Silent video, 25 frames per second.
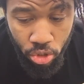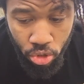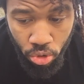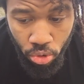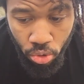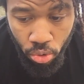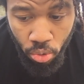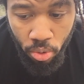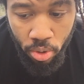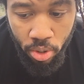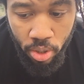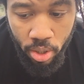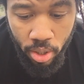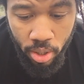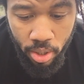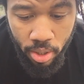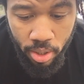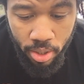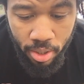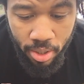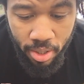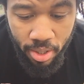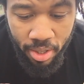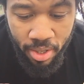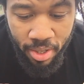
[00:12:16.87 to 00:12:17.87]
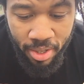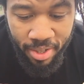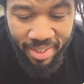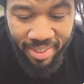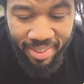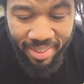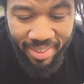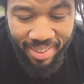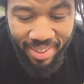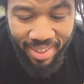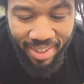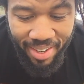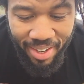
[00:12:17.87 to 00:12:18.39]
Do
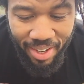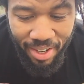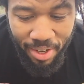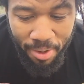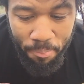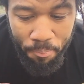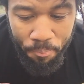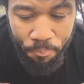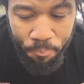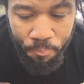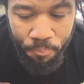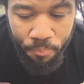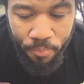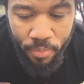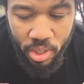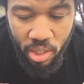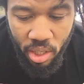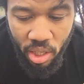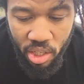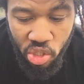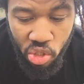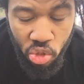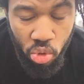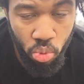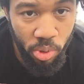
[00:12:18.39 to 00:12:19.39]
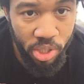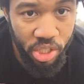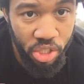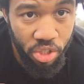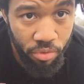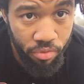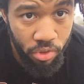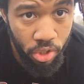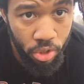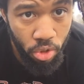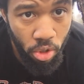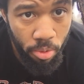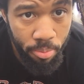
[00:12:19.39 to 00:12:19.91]
um, a switch of
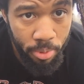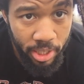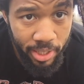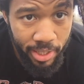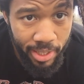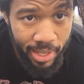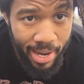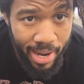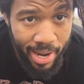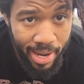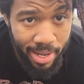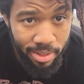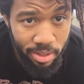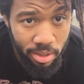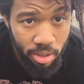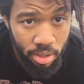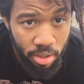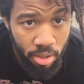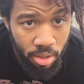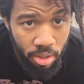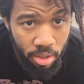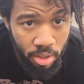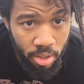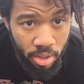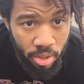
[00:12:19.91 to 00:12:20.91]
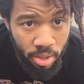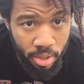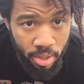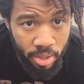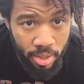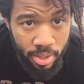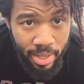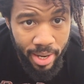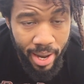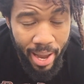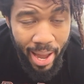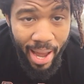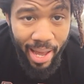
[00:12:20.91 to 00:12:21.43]
the dominant hand
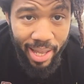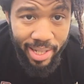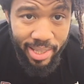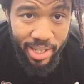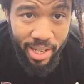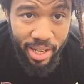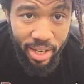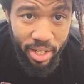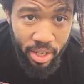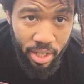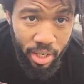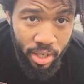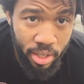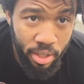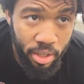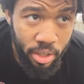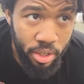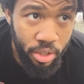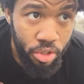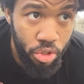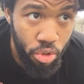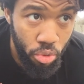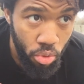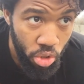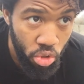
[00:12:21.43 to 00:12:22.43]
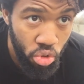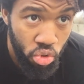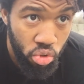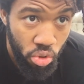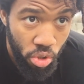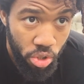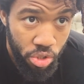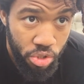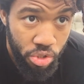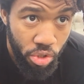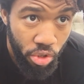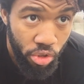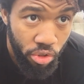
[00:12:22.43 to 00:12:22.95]
and then do a
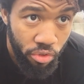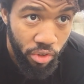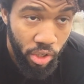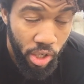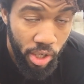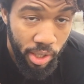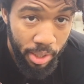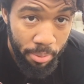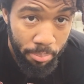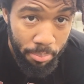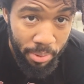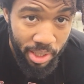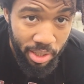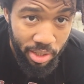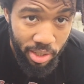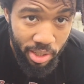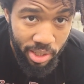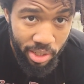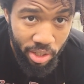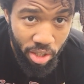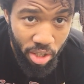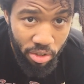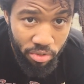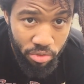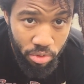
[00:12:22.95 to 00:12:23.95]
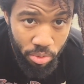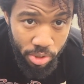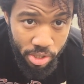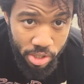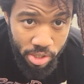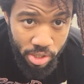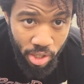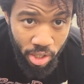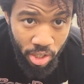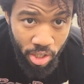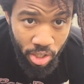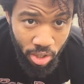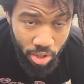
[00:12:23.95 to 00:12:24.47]
crossover immediately afterwards.
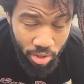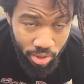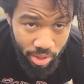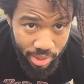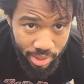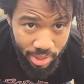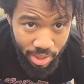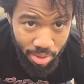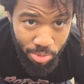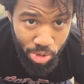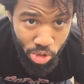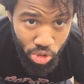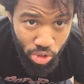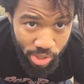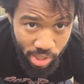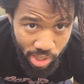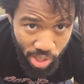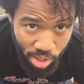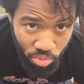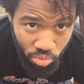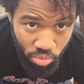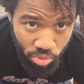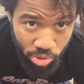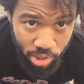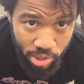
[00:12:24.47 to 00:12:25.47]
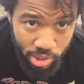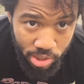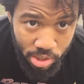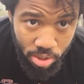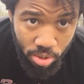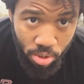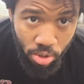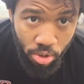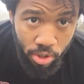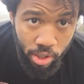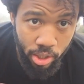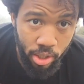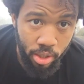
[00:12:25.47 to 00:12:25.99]
I'm going to demonstrate that really
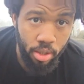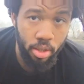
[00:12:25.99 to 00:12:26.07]
slowly.